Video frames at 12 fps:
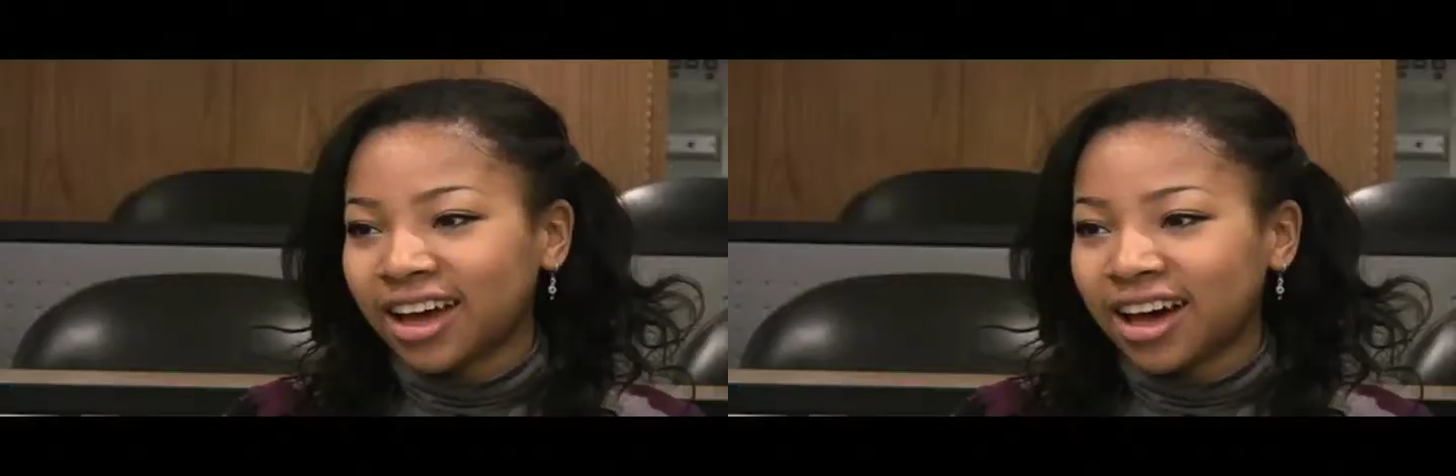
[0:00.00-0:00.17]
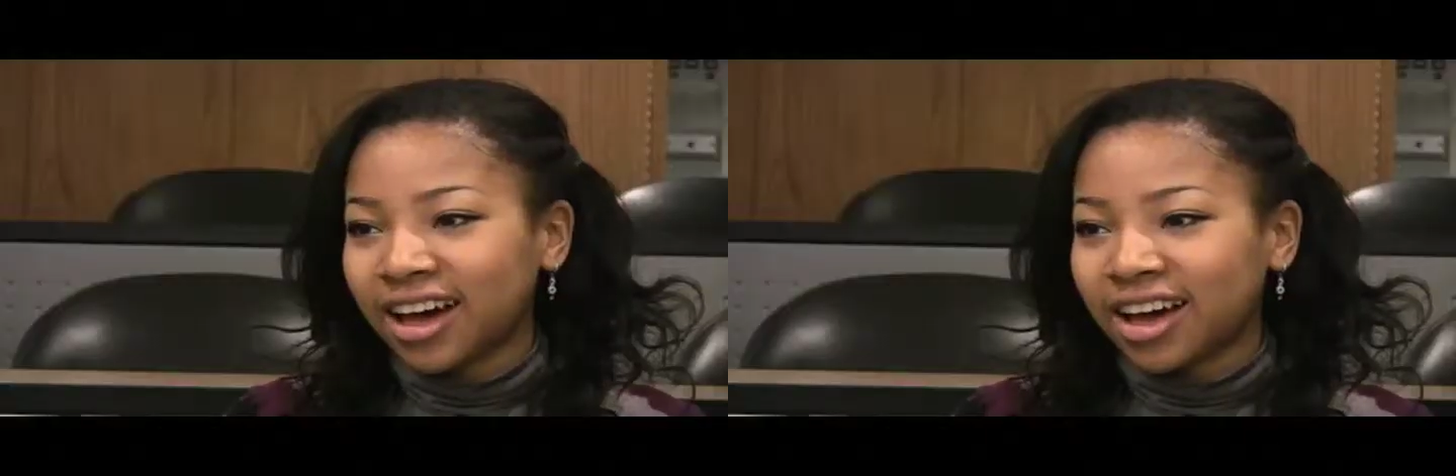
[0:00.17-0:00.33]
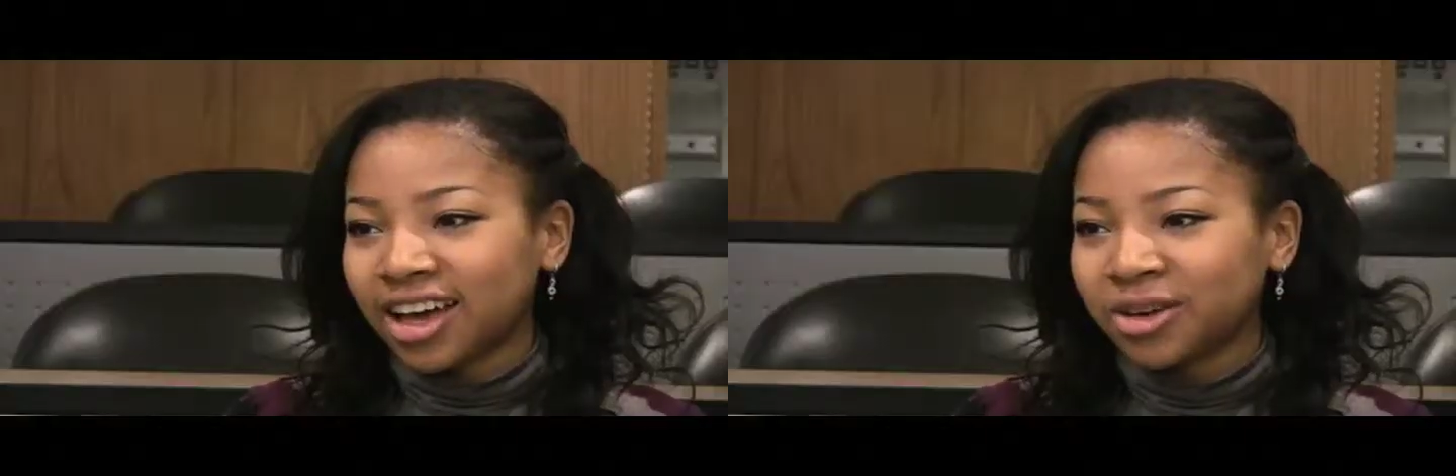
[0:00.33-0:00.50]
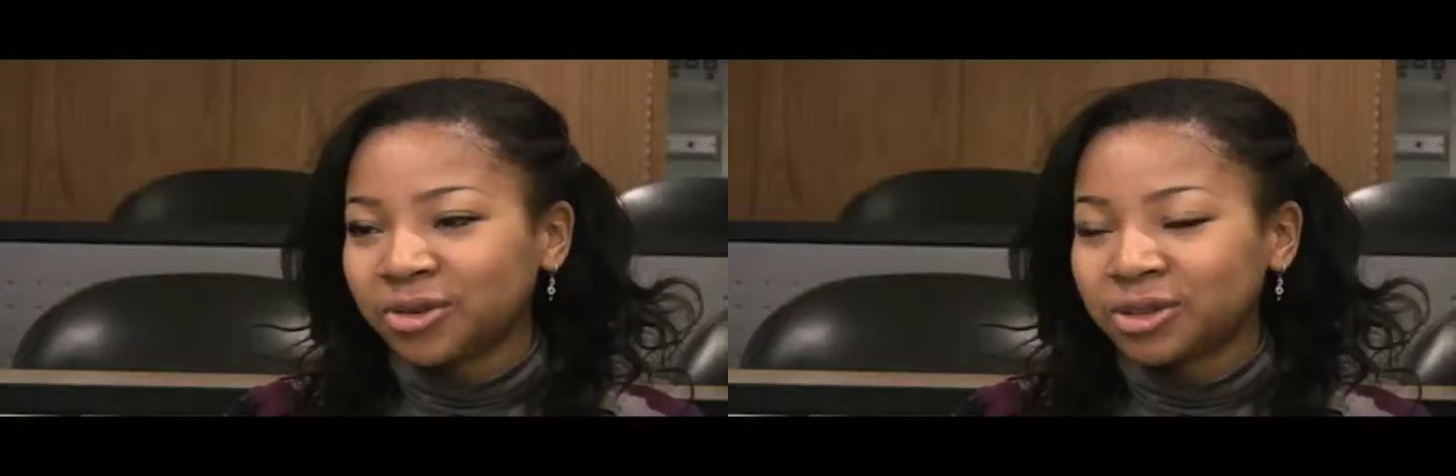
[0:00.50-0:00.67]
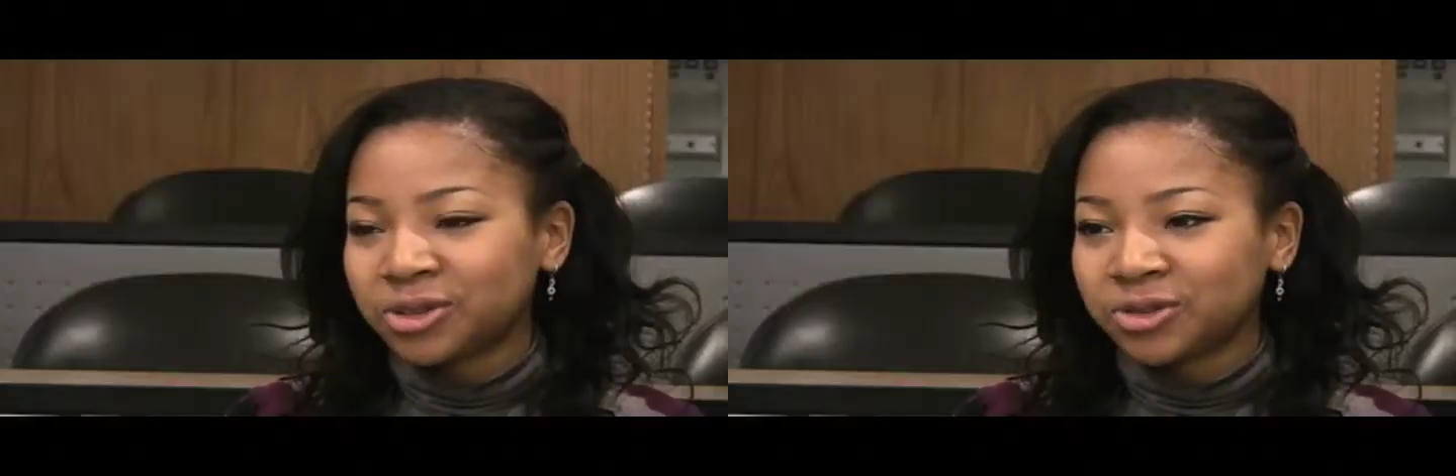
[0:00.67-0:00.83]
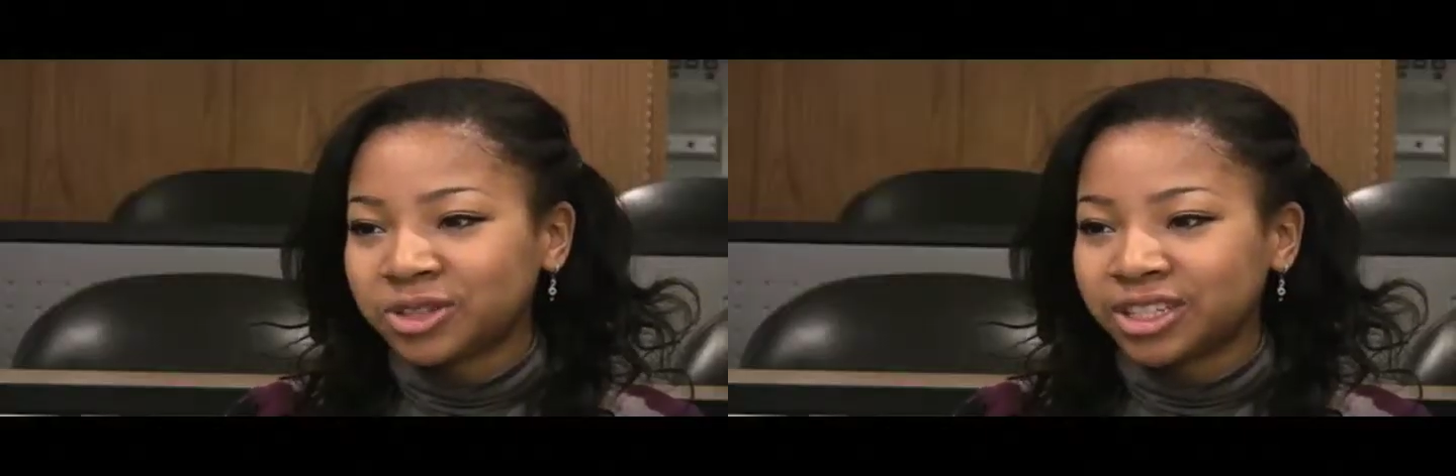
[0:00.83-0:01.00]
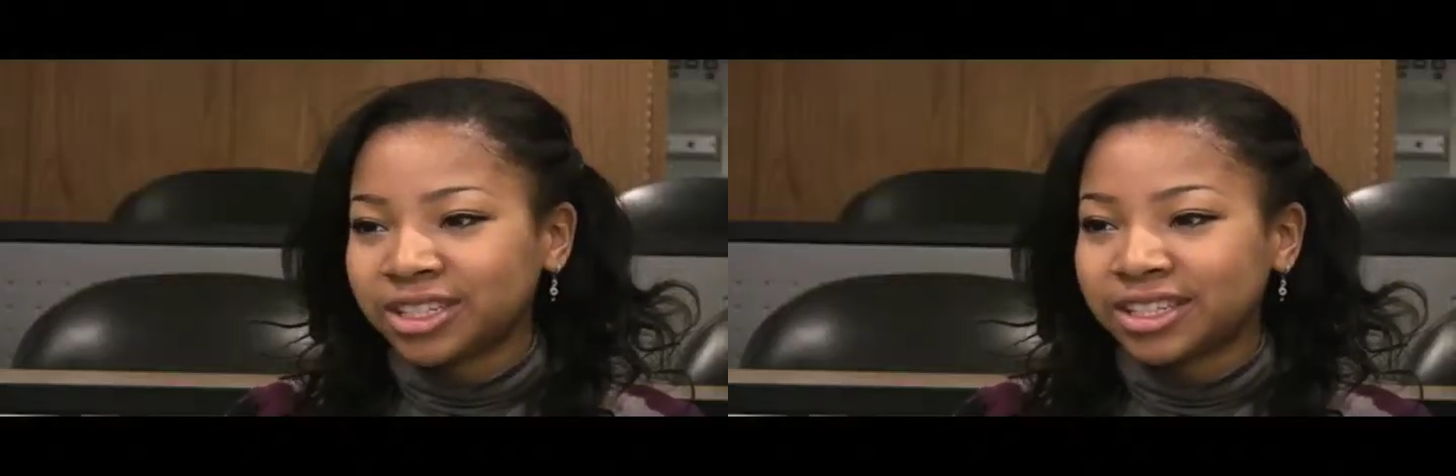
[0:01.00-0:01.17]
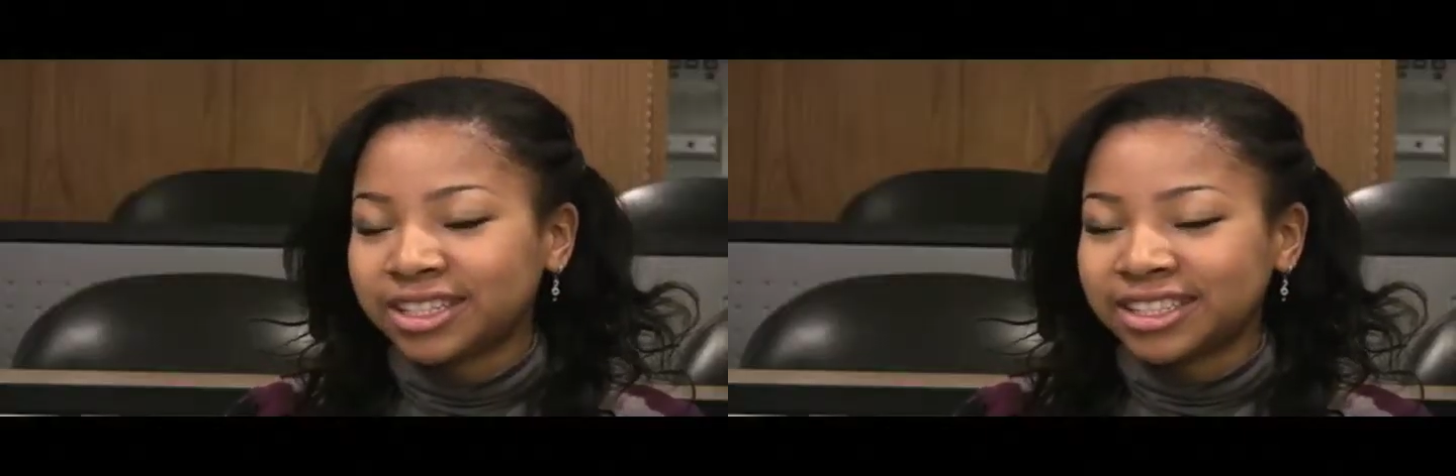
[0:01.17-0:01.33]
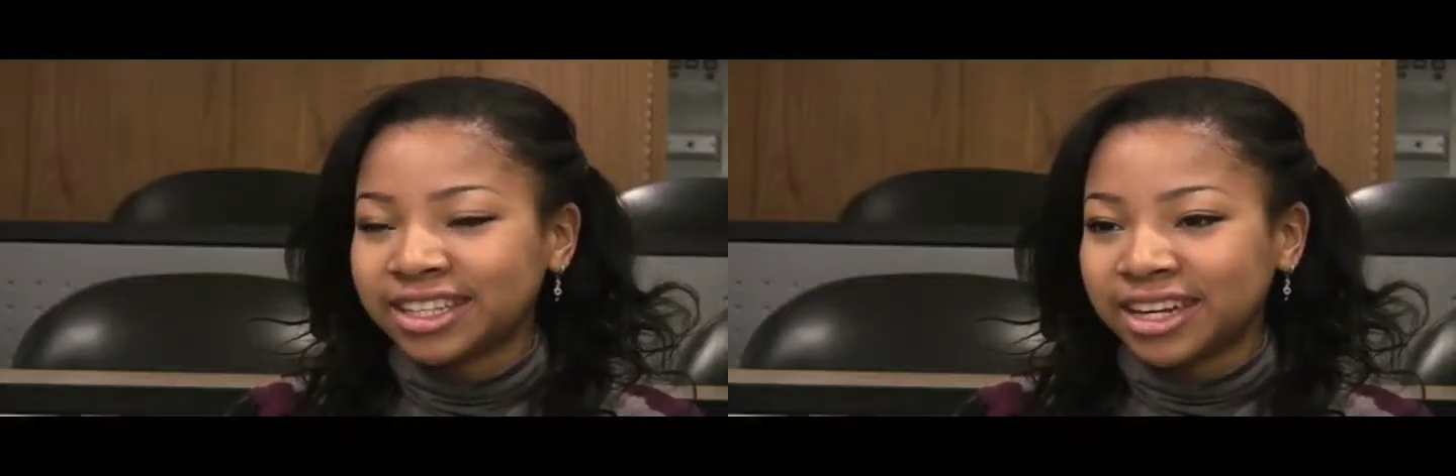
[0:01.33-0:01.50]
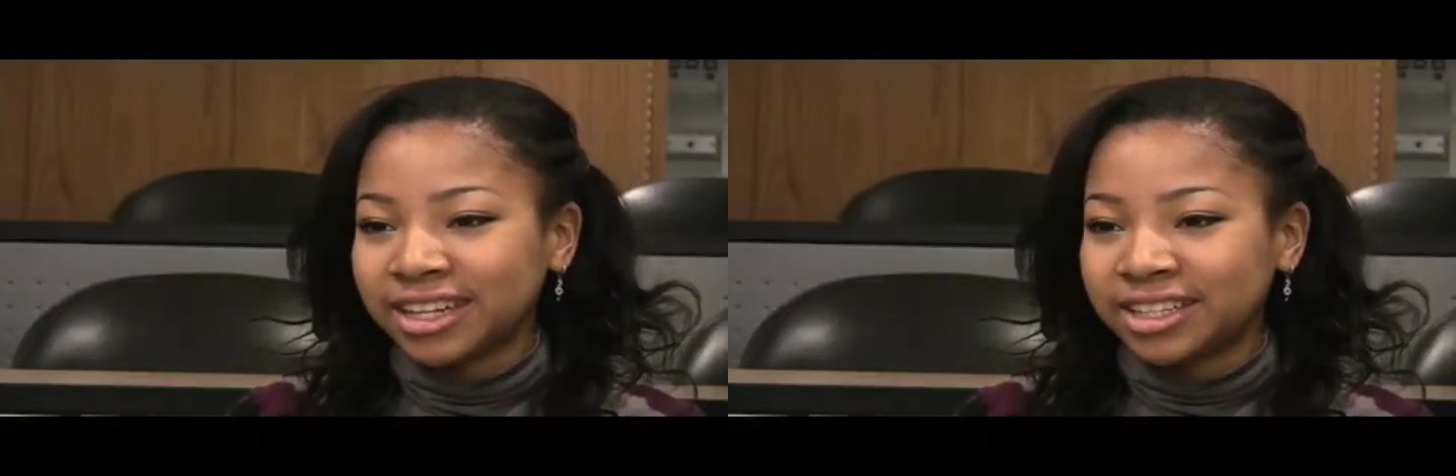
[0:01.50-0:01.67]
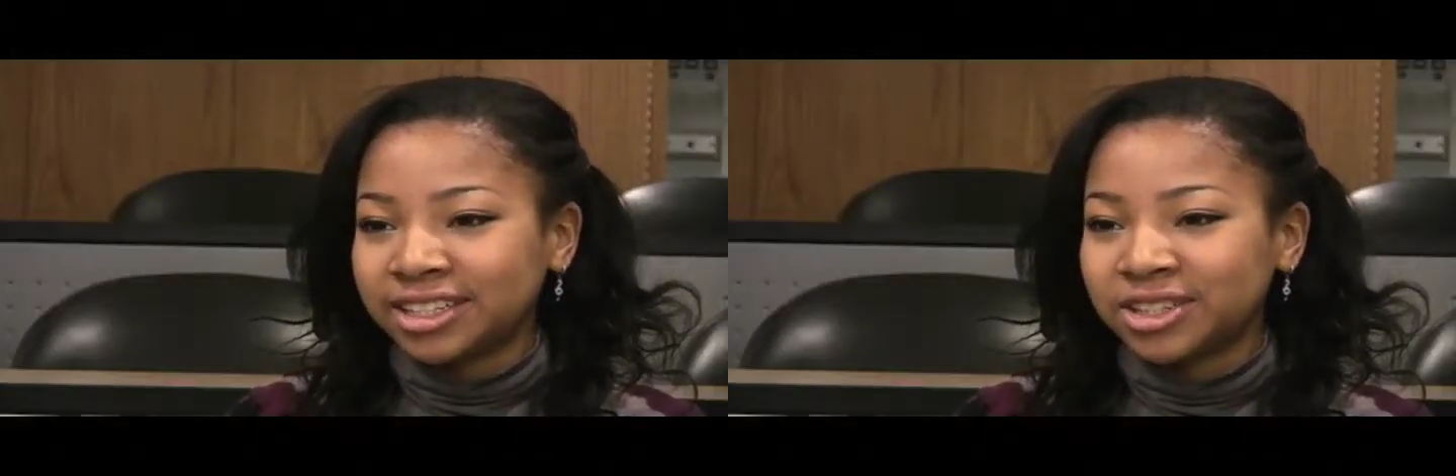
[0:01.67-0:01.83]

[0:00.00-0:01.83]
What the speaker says: I was really excited